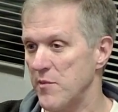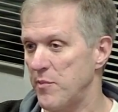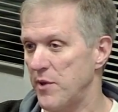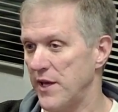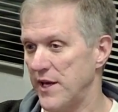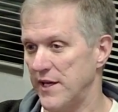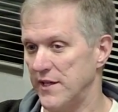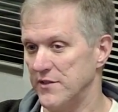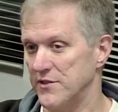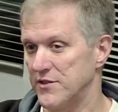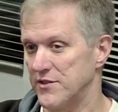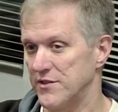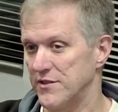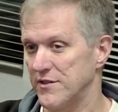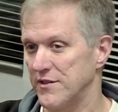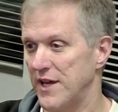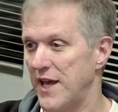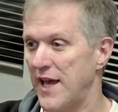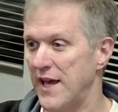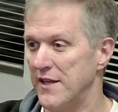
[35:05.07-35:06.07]
plans
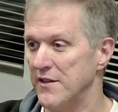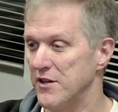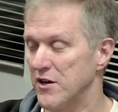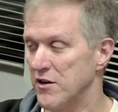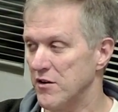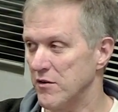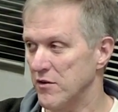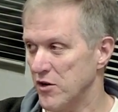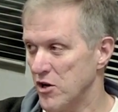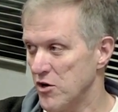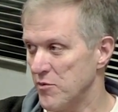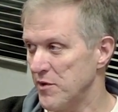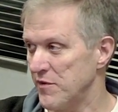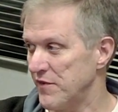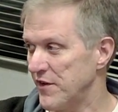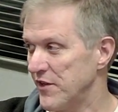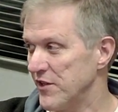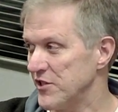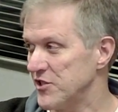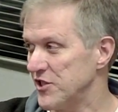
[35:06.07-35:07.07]
and our urban
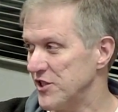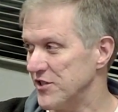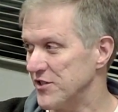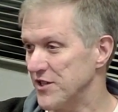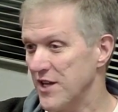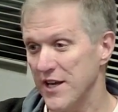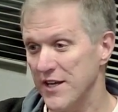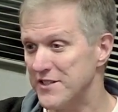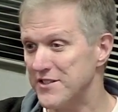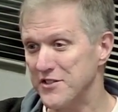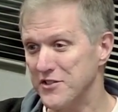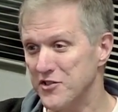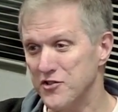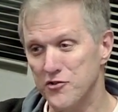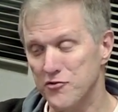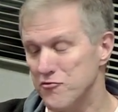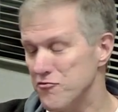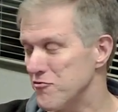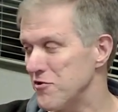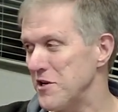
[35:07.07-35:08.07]
villages, it's
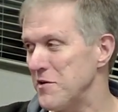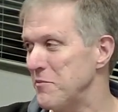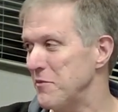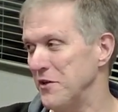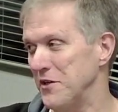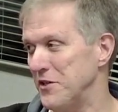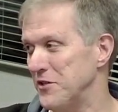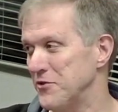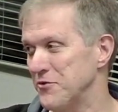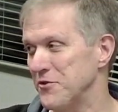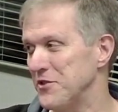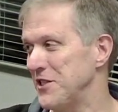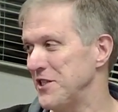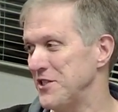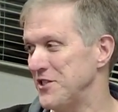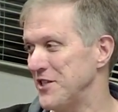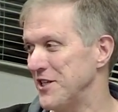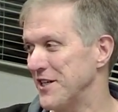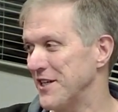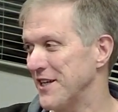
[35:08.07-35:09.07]
extremely
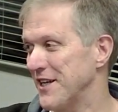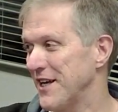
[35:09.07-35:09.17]
strategic.